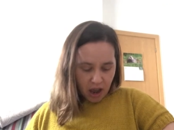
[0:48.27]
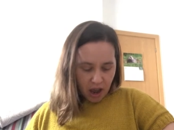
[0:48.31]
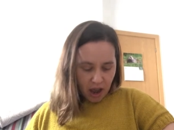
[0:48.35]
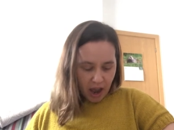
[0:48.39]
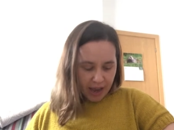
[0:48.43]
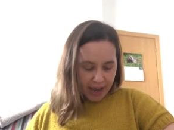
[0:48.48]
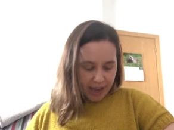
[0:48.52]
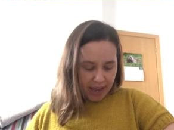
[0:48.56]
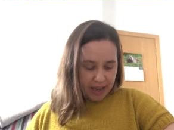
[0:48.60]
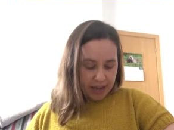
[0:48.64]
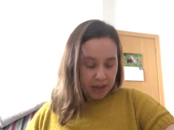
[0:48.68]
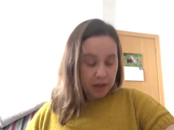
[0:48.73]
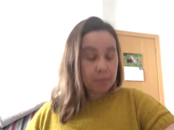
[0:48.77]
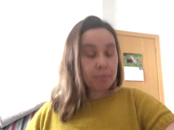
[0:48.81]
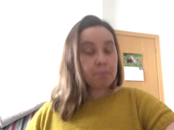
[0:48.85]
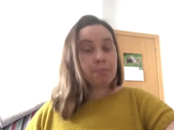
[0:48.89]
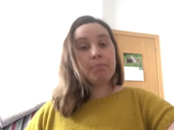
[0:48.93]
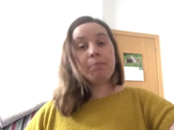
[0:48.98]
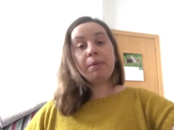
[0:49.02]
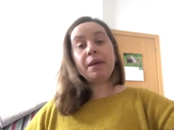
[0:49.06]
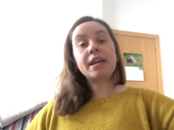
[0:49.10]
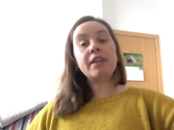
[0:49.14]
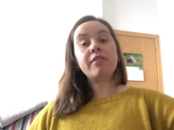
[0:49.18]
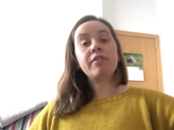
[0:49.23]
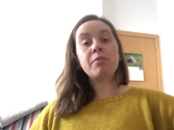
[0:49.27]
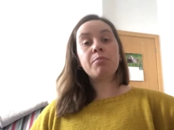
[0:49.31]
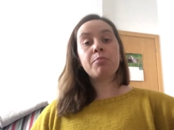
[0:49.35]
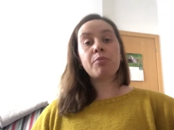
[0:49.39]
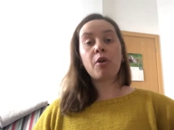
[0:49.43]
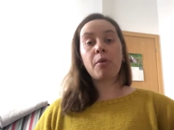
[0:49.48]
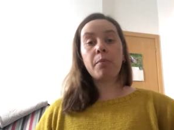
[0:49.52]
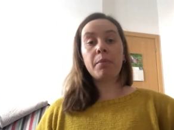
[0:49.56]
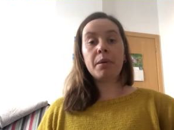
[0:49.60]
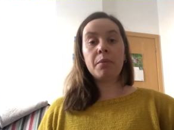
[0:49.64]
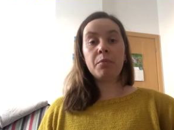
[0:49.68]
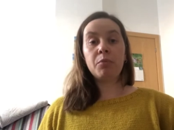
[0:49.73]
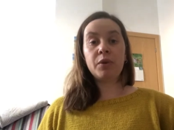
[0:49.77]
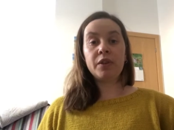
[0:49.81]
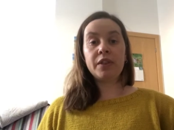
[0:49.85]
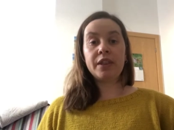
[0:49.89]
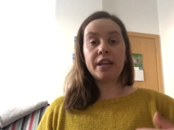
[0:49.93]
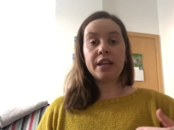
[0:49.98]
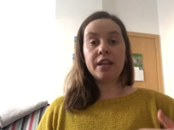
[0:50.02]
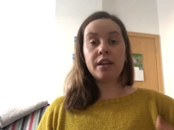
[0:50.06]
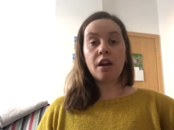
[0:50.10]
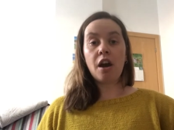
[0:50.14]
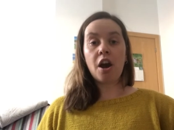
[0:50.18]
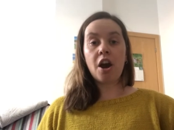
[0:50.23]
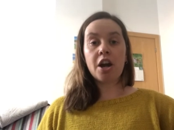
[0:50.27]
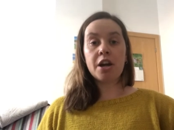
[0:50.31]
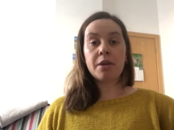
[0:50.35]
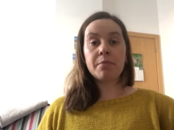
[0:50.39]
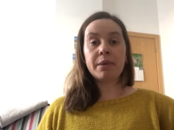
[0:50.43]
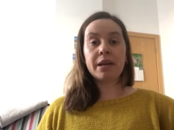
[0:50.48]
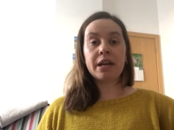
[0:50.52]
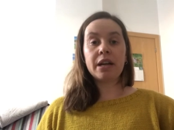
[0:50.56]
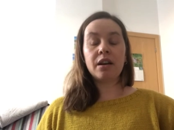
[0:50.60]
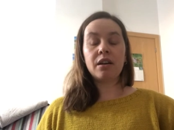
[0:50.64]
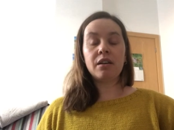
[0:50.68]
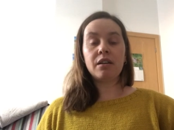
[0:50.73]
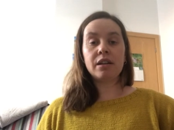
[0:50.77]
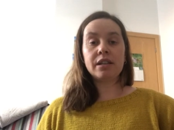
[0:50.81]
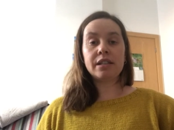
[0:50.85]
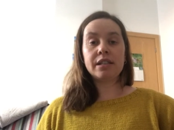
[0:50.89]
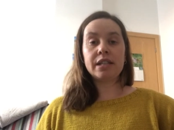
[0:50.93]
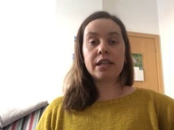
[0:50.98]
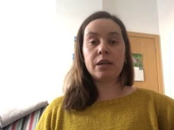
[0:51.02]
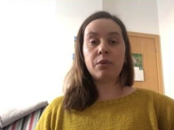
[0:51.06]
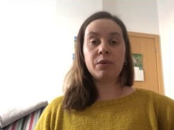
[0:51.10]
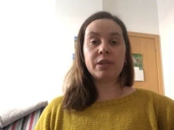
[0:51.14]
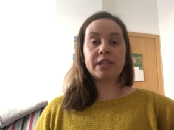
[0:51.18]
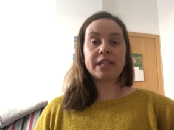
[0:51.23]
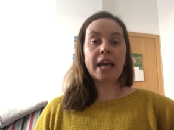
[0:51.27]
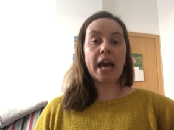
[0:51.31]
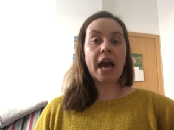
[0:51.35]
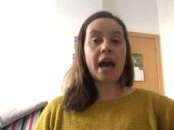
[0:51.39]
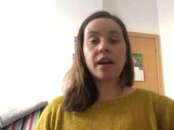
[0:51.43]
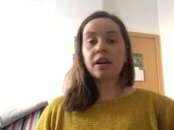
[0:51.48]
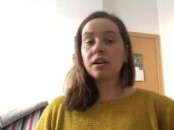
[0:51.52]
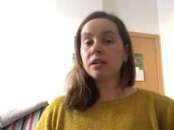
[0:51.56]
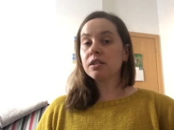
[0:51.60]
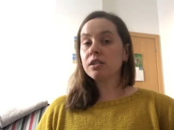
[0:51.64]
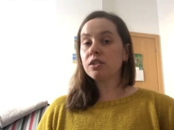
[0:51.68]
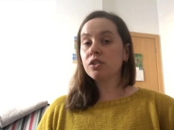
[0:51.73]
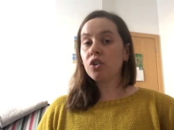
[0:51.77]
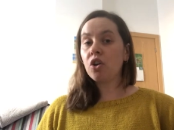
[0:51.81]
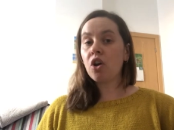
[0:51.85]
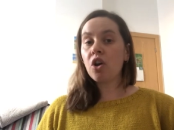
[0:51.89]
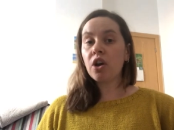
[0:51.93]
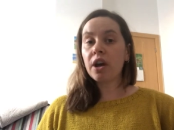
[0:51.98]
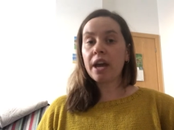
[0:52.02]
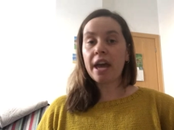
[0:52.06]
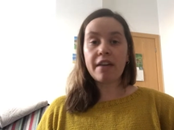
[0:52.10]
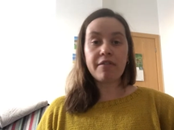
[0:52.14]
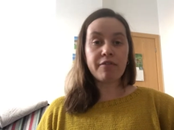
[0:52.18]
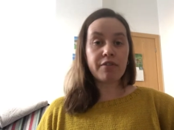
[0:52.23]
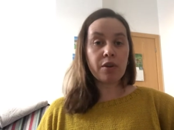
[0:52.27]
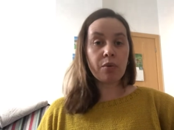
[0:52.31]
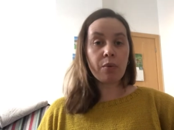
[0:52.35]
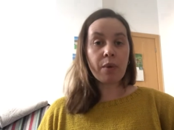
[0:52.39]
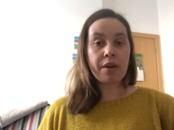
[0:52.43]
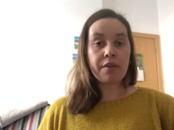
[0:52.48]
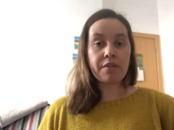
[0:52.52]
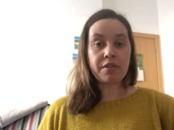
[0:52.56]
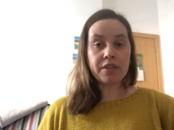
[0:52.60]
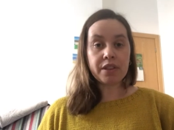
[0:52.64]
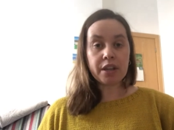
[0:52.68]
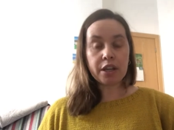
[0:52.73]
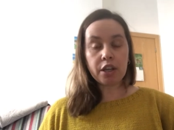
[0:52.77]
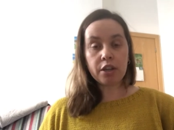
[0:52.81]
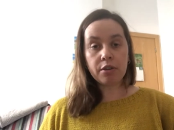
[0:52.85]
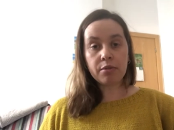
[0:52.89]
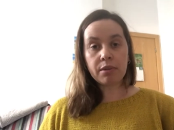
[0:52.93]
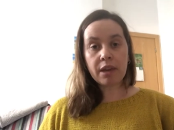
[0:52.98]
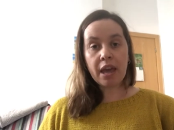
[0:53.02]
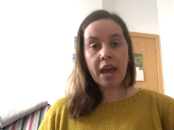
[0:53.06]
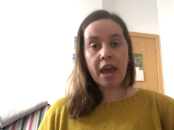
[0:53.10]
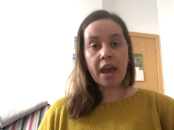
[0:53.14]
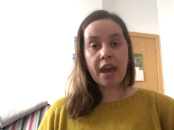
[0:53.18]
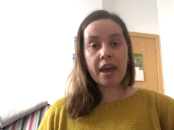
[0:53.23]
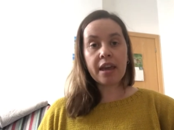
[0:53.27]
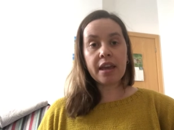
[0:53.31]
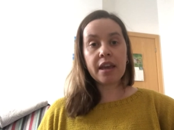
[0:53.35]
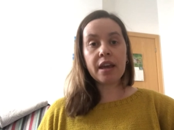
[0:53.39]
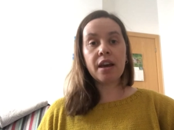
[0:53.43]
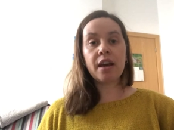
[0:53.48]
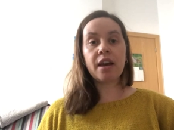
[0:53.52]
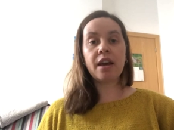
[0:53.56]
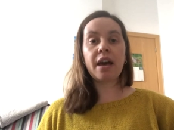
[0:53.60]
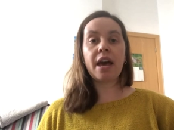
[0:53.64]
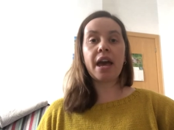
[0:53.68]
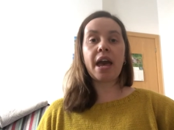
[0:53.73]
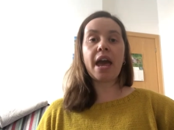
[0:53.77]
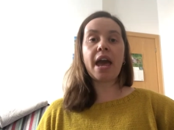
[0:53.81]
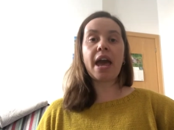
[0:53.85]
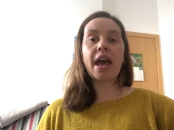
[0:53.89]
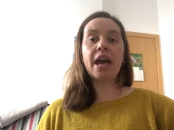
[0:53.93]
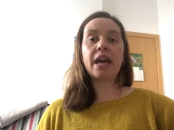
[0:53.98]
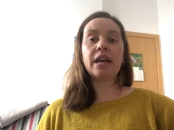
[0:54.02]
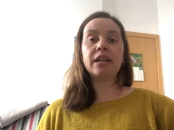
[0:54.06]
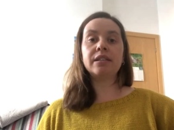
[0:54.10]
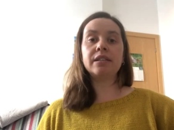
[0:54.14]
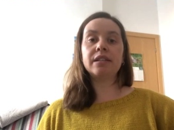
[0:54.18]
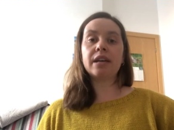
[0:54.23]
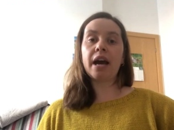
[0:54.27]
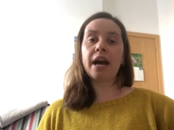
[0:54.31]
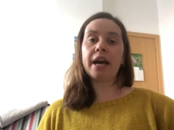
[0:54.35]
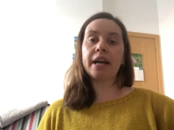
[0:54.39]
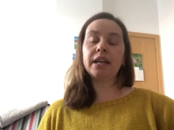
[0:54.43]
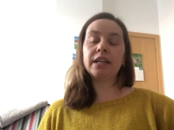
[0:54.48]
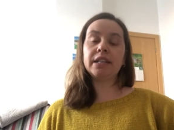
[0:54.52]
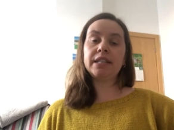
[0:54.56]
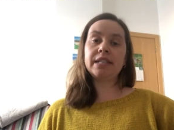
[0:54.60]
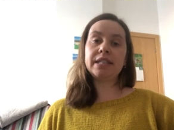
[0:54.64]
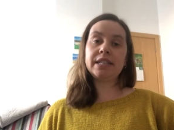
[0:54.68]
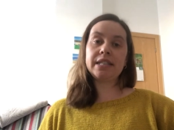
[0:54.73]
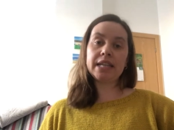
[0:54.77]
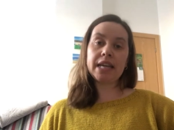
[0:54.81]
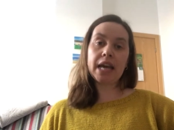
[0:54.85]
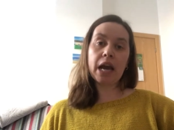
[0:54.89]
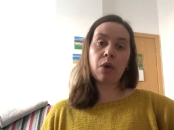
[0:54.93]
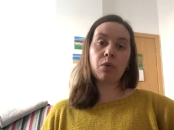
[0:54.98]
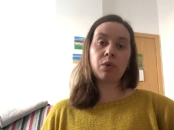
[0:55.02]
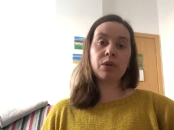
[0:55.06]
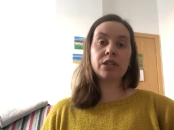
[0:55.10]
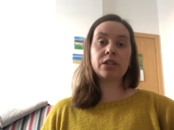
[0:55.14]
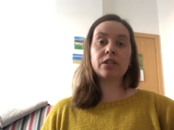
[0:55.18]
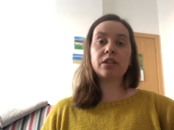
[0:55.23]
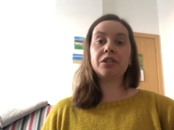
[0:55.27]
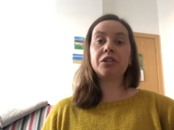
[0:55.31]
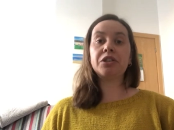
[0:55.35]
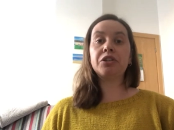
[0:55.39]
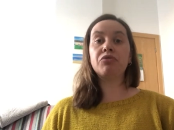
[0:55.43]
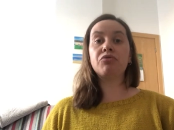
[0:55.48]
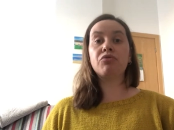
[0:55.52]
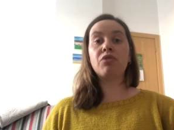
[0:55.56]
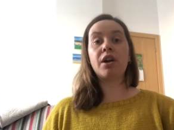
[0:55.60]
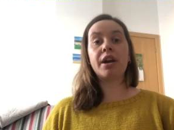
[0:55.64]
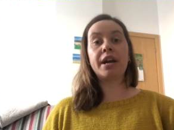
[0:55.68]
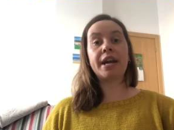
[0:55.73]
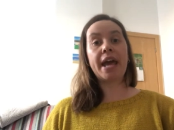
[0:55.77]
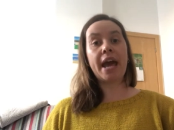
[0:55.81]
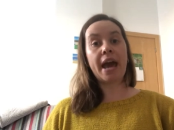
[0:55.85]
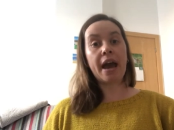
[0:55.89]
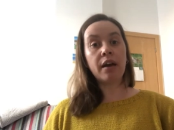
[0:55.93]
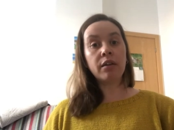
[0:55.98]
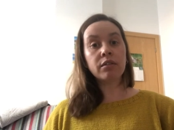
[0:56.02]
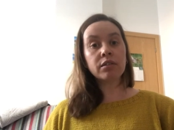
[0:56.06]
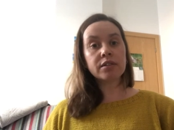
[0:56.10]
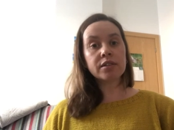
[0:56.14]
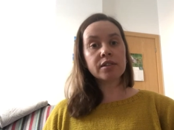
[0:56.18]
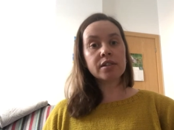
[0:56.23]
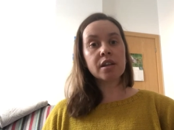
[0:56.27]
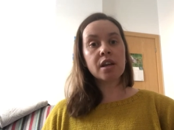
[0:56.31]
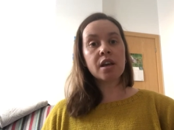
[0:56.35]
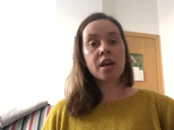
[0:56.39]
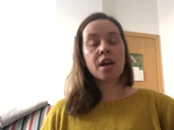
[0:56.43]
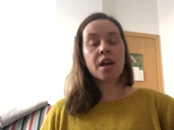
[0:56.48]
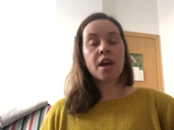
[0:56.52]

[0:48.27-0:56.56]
I had a bit of a problem with the yarn because it was out of stock everywhere in the UK and I could see I was gonna run out.